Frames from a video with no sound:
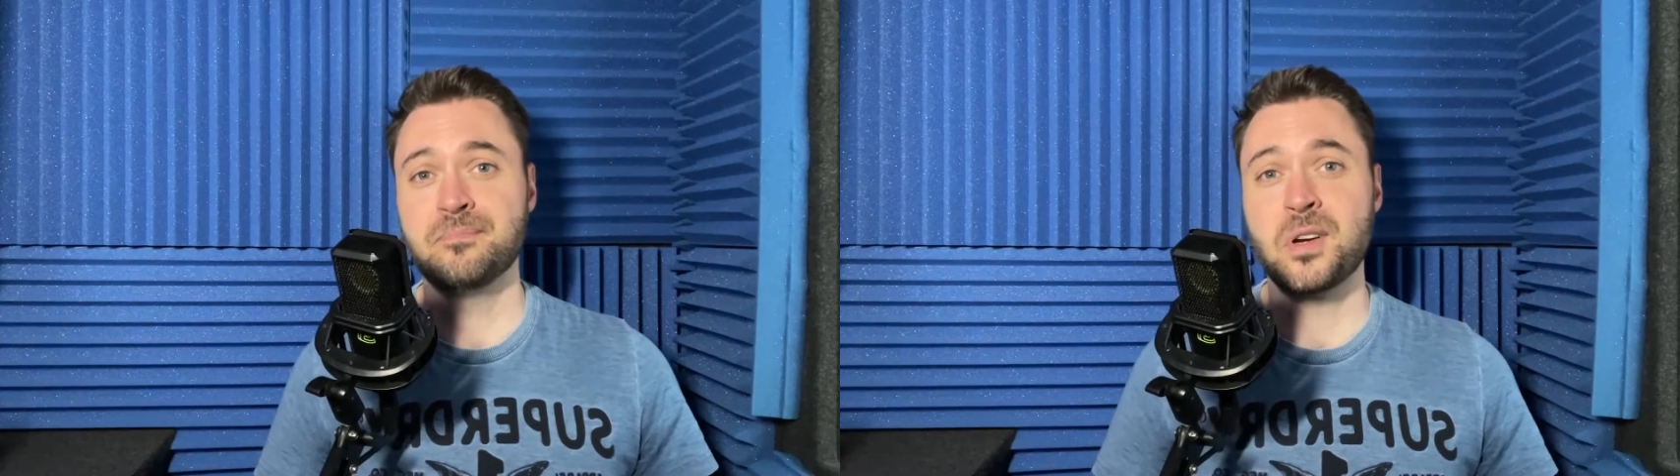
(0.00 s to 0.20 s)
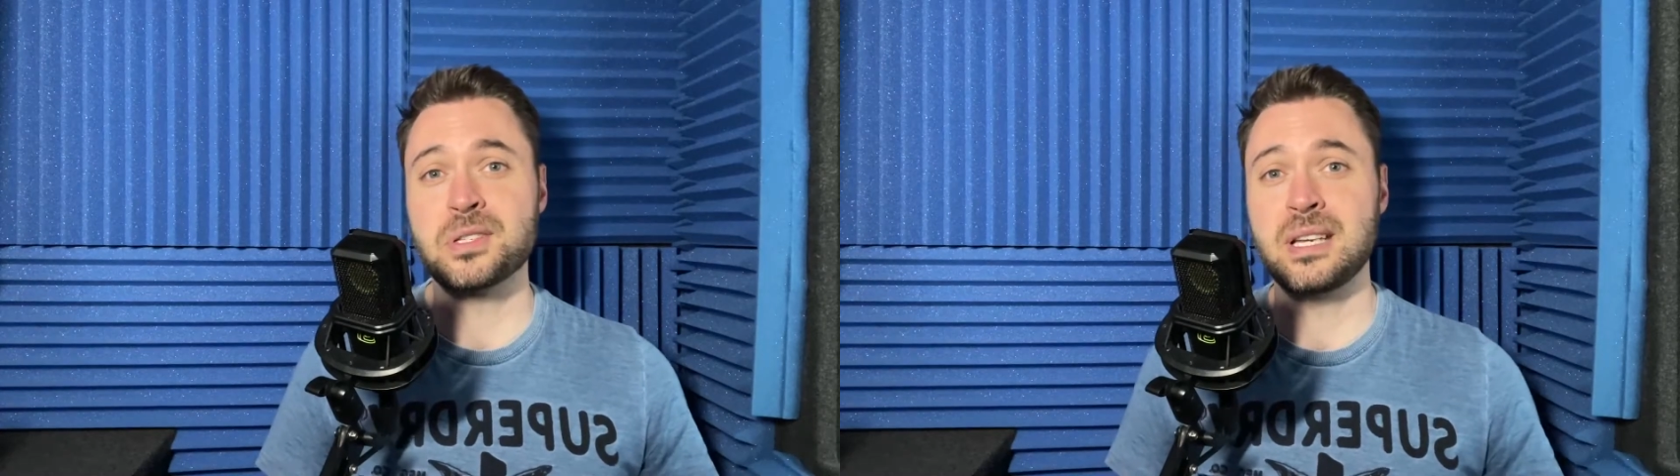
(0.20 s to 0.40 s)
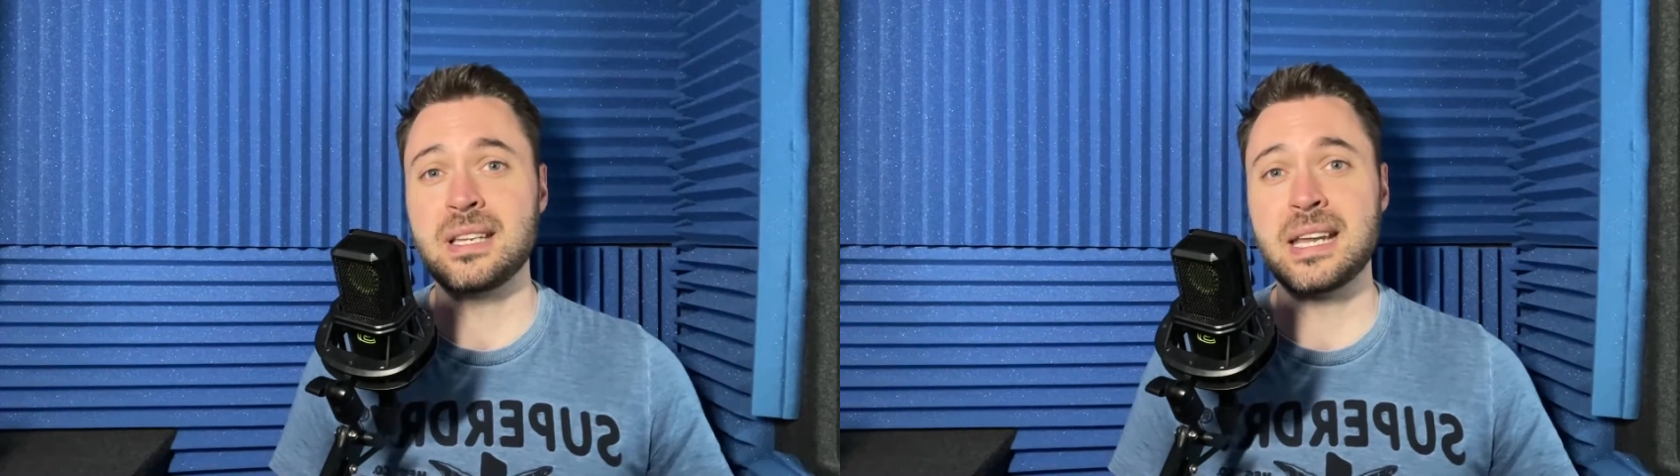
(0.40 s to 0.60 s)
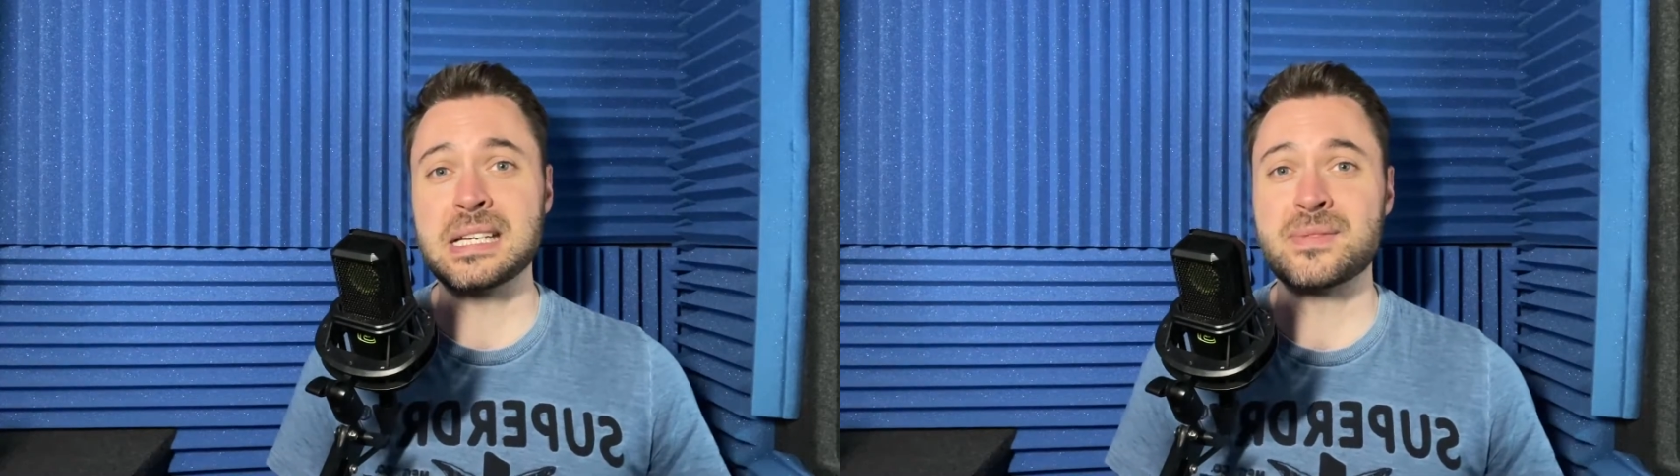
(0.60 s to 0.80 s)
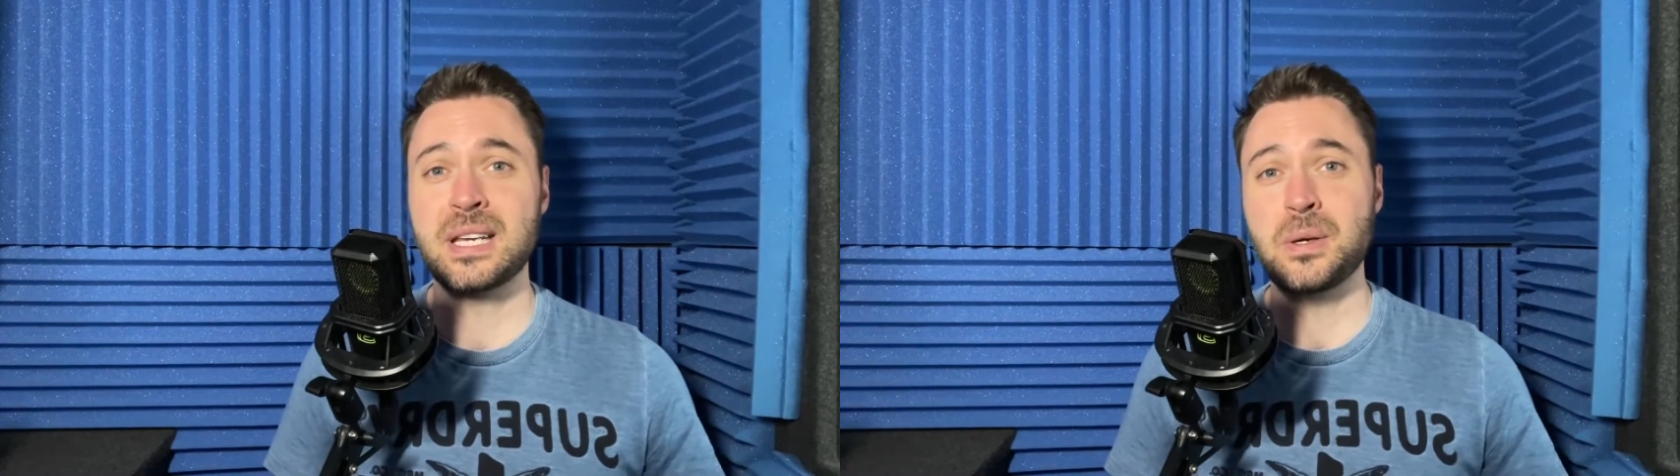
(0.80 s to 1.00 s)
I'll see you in the
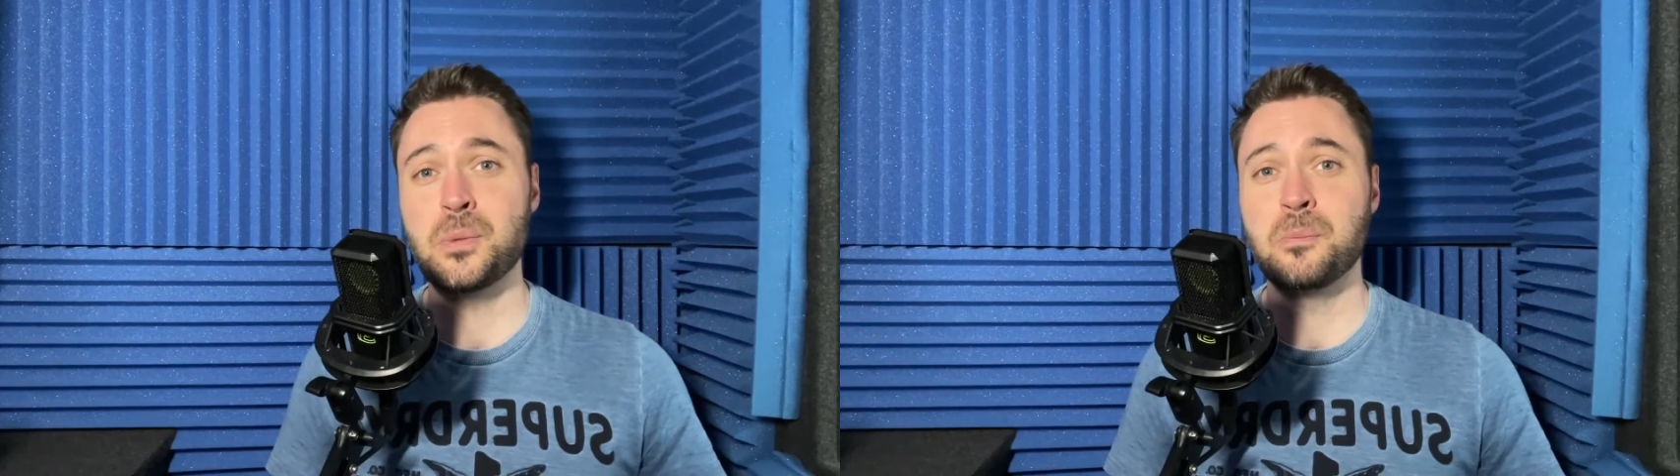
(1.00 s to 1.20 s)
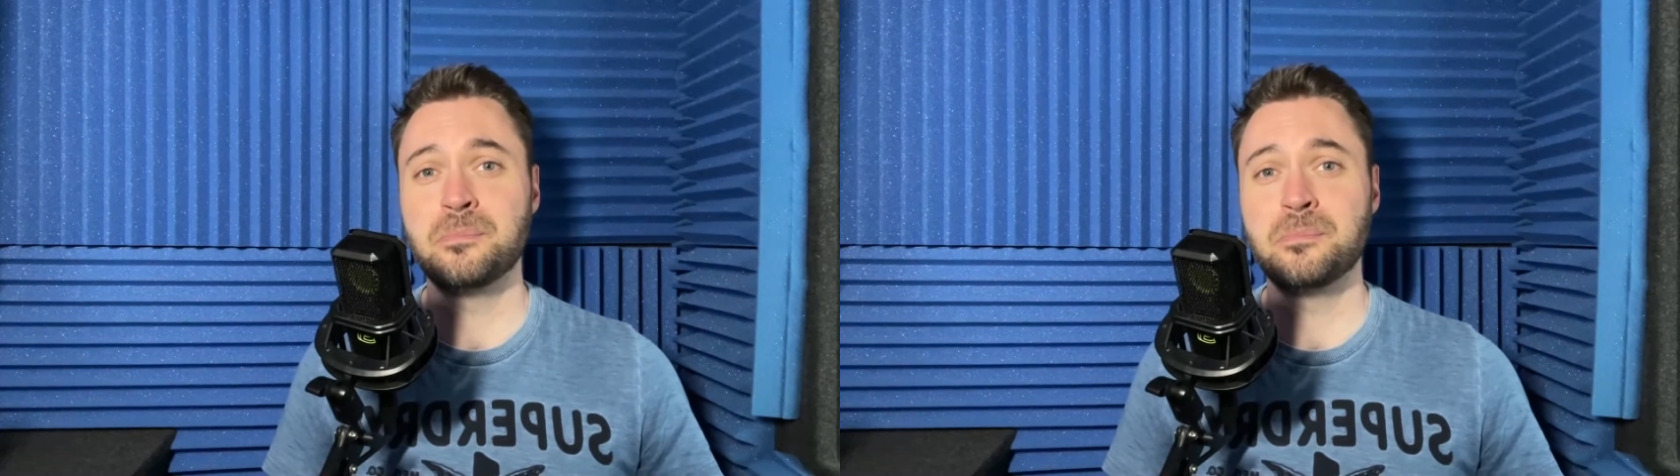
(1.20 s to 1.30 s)
next video.